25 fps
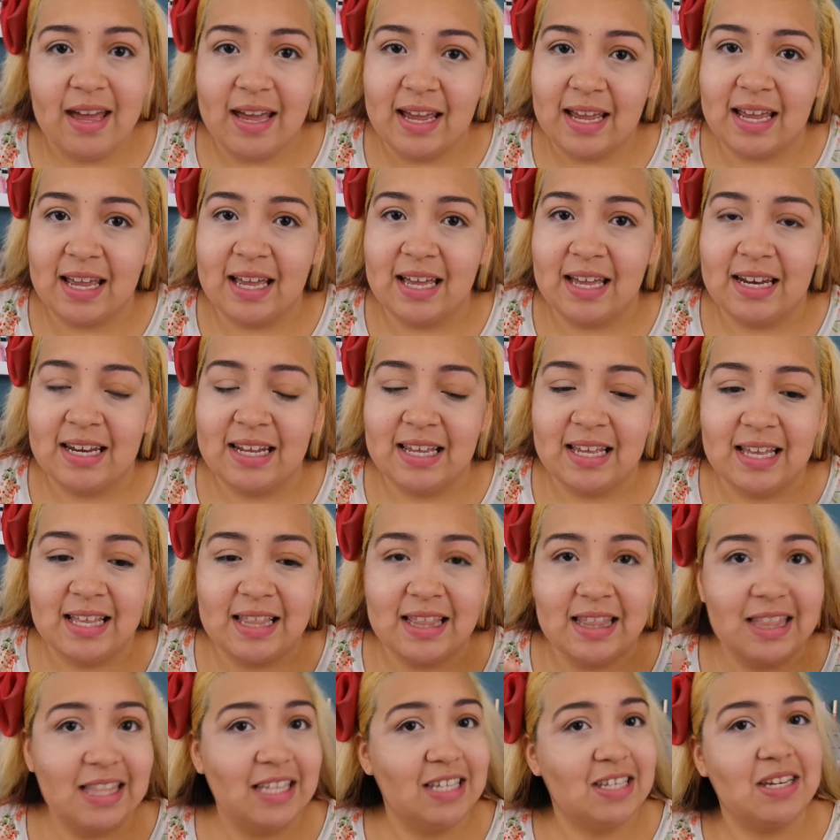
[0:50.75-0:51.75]
And
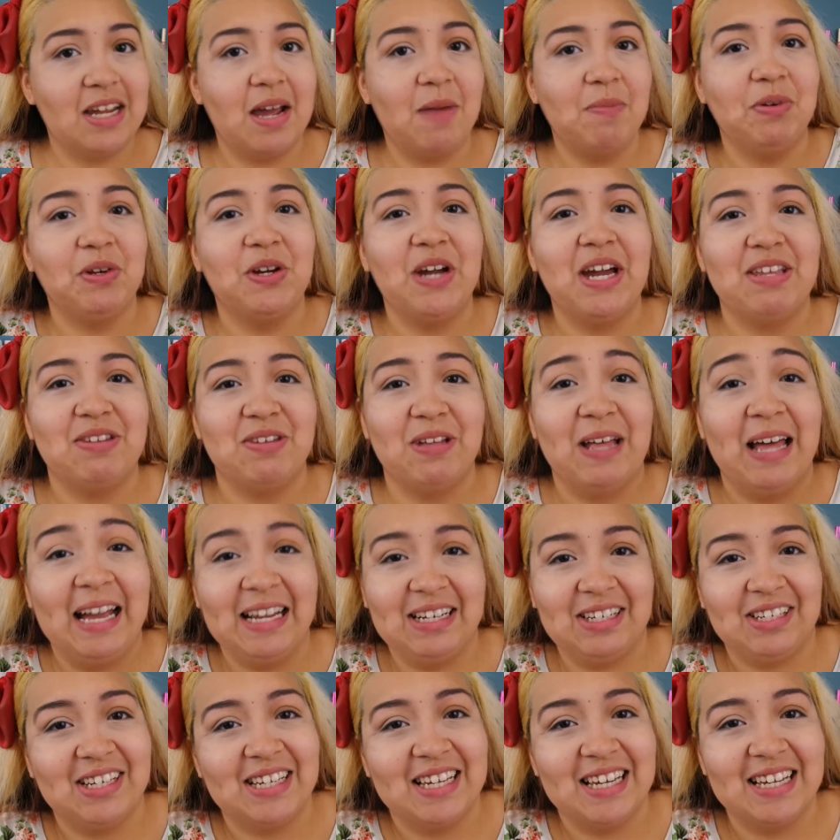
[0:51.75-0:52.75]
this time you guys will
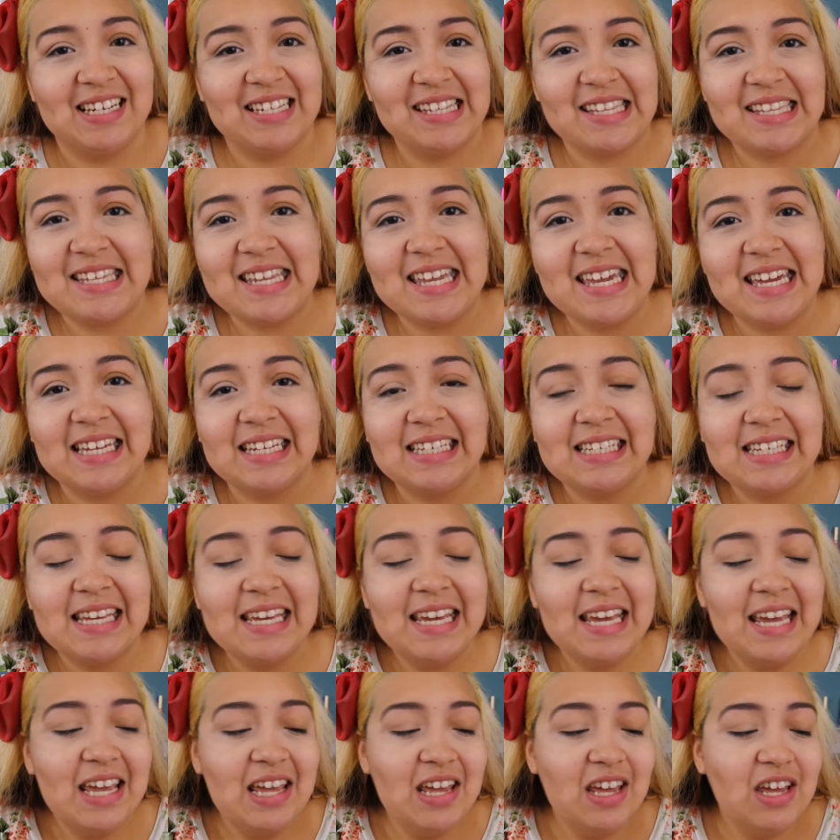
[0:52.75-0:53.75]
actually get to see it.
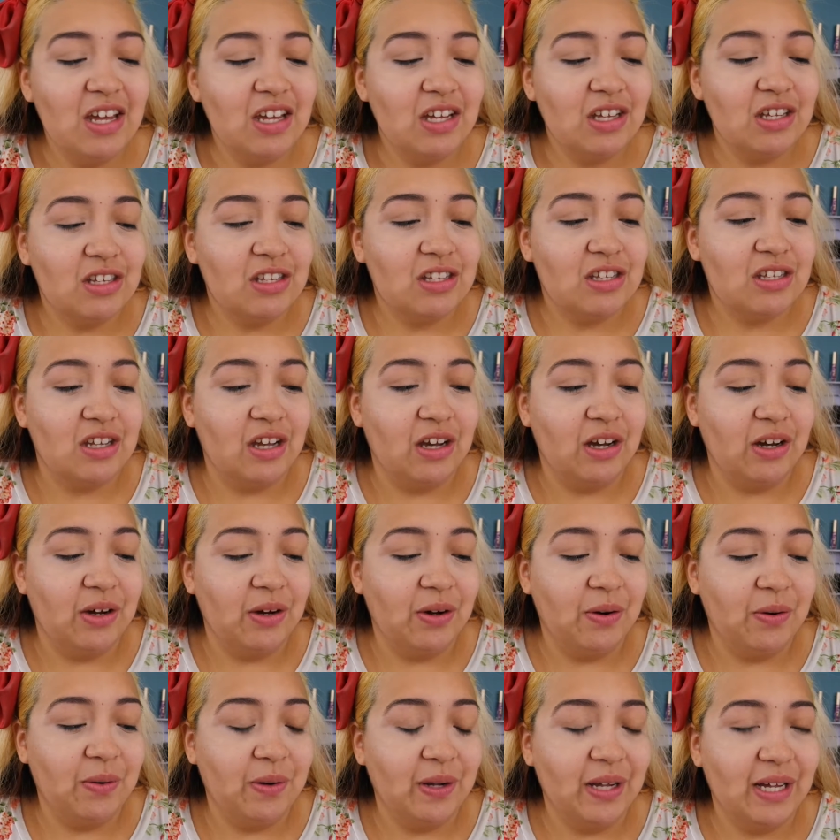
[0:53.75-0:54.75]

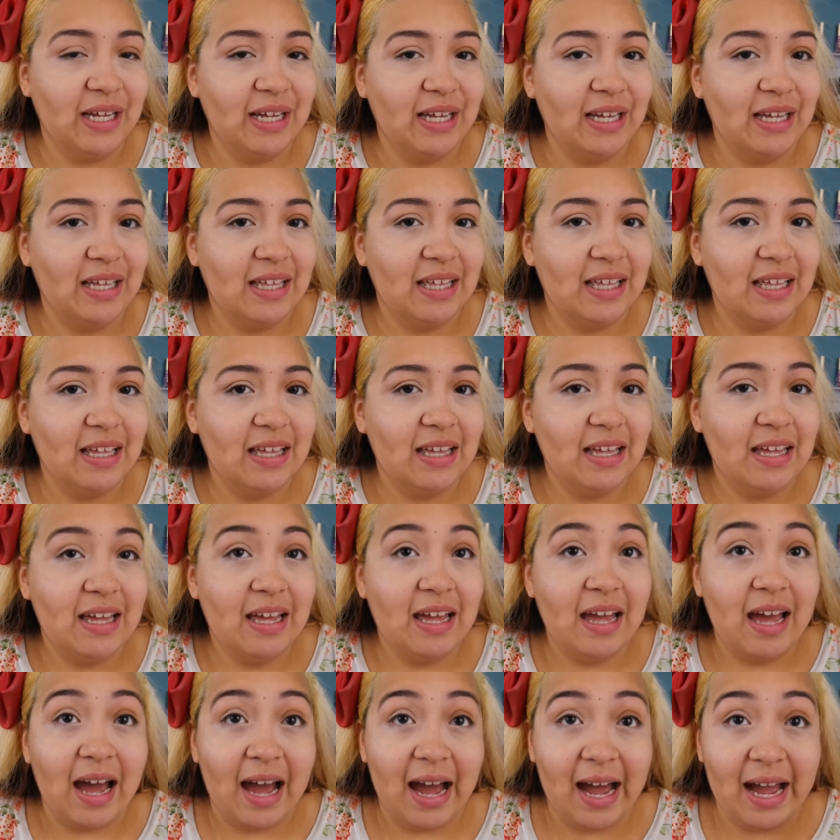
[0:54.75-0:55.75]
So
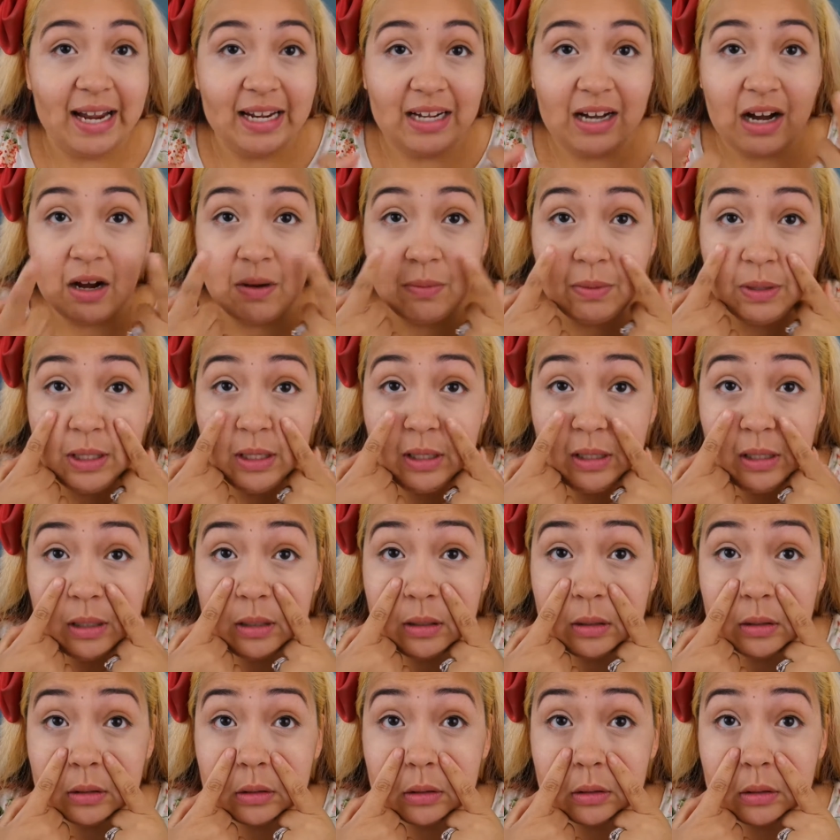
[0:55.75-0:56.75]
I already
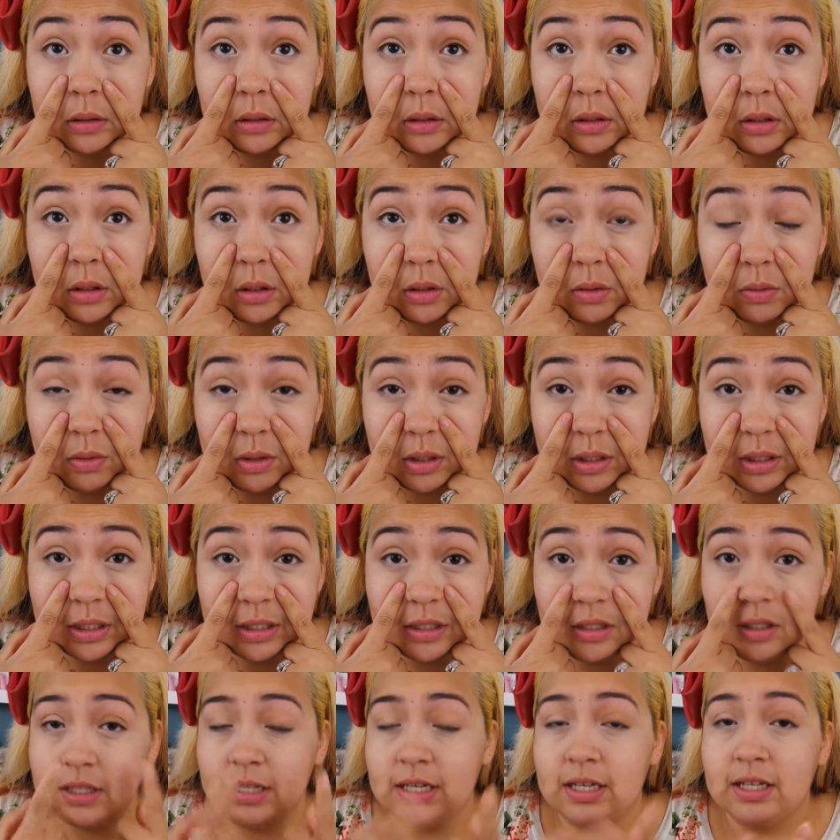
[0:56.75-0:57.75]
used
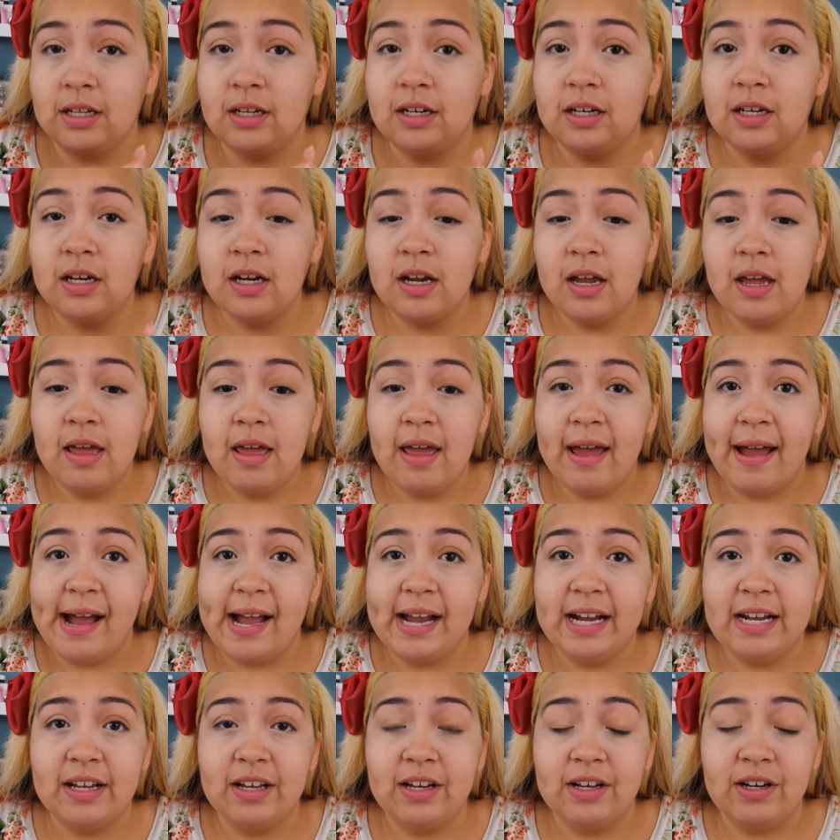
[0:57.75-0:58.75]
concealer.
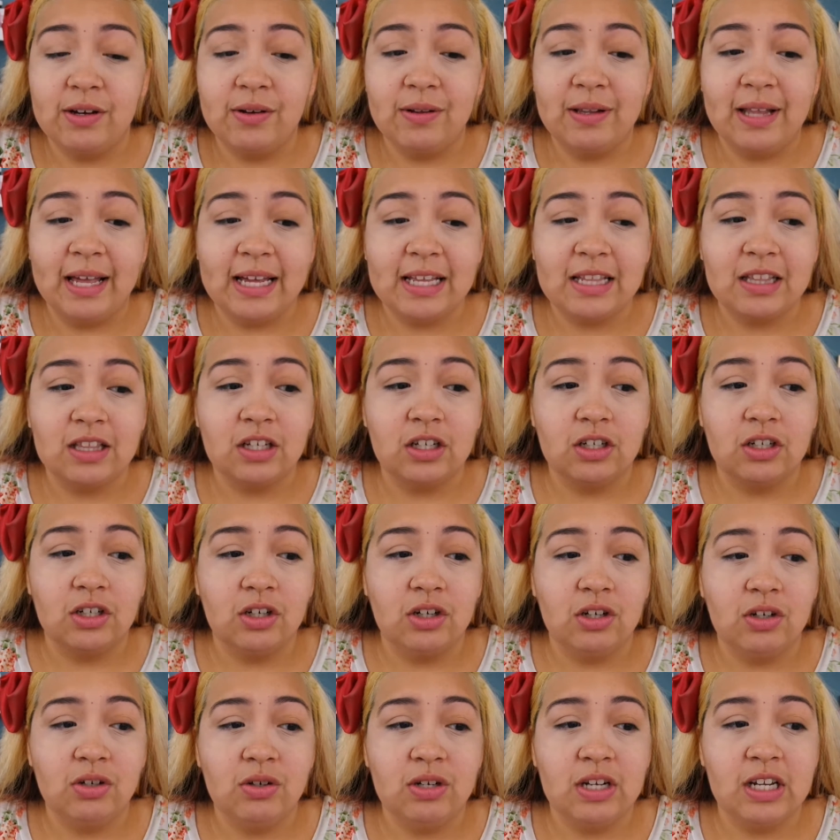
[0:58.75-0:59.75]
I know like the
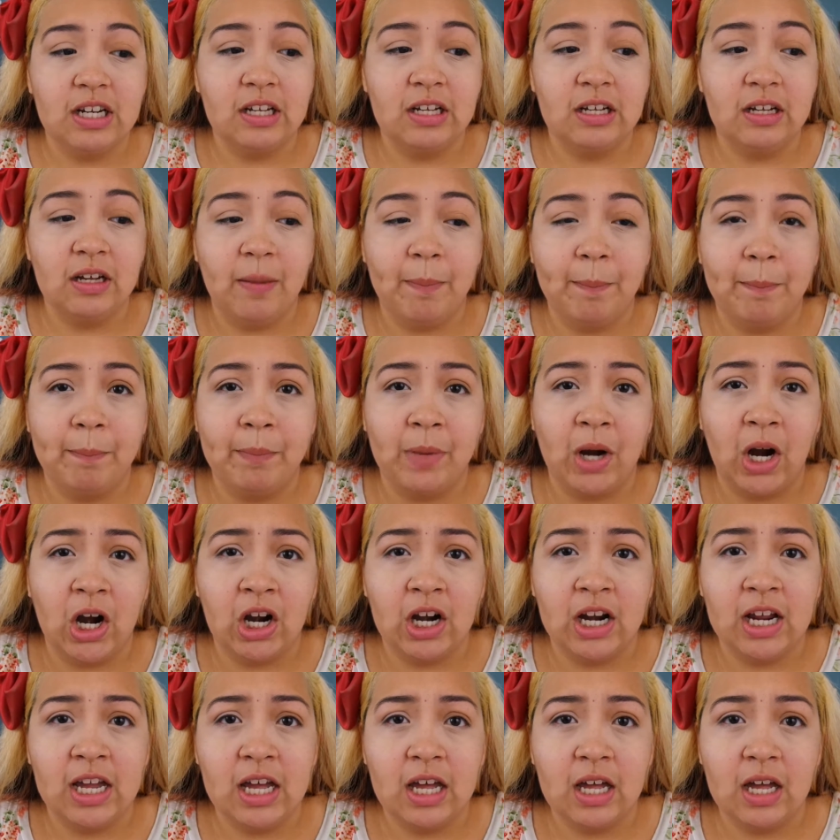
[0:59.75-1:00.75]
girl who did it,
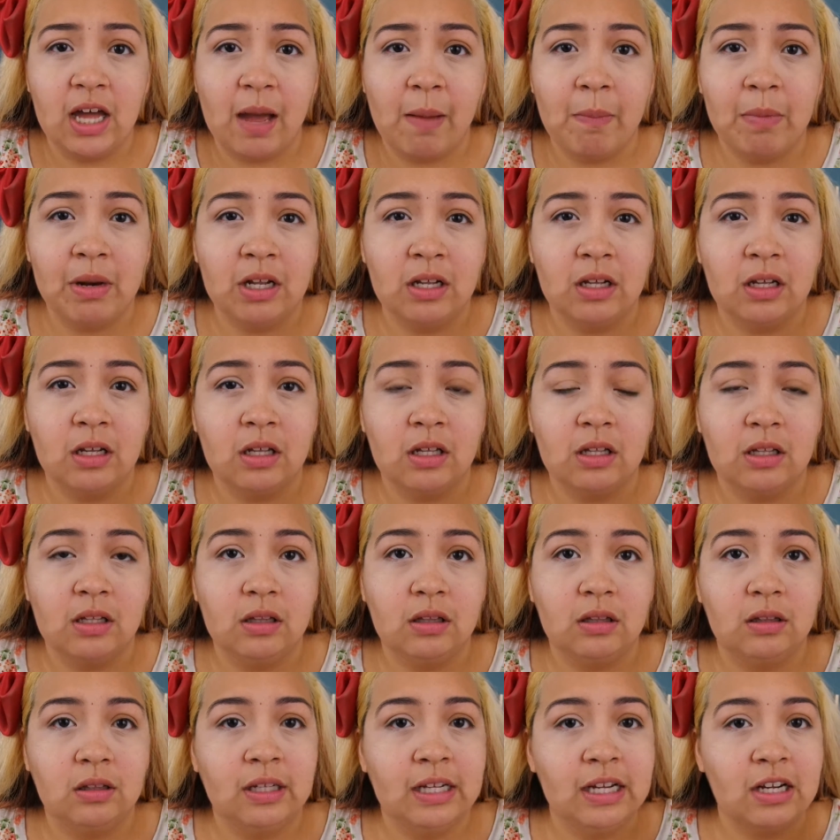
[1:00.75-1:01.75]
Maria, I'm going to
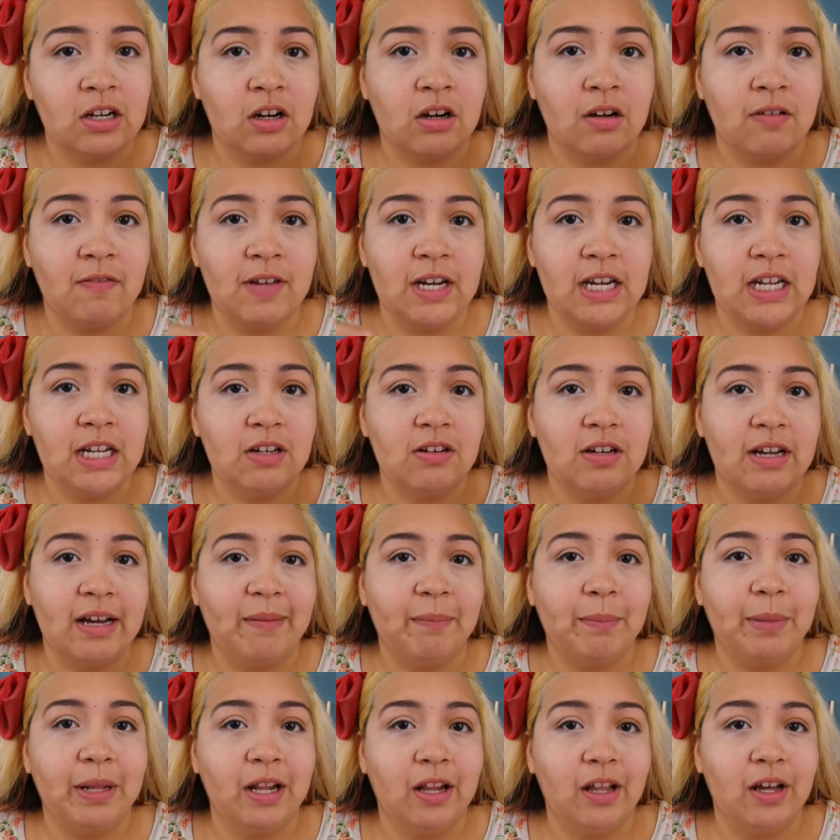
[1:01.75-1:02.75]
link her video
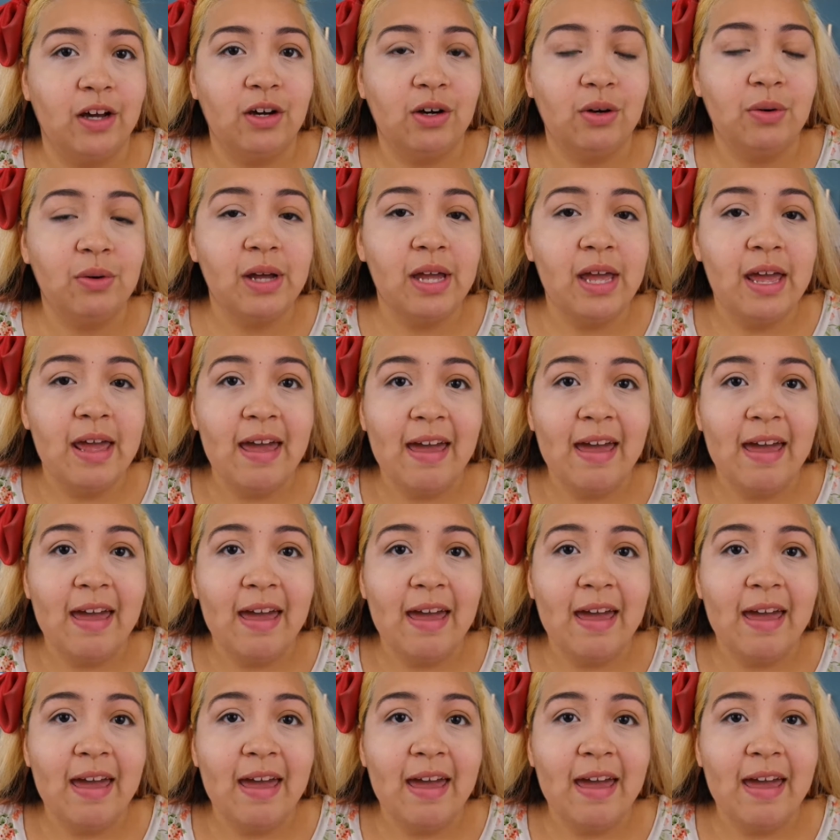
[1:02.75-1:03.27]
down below.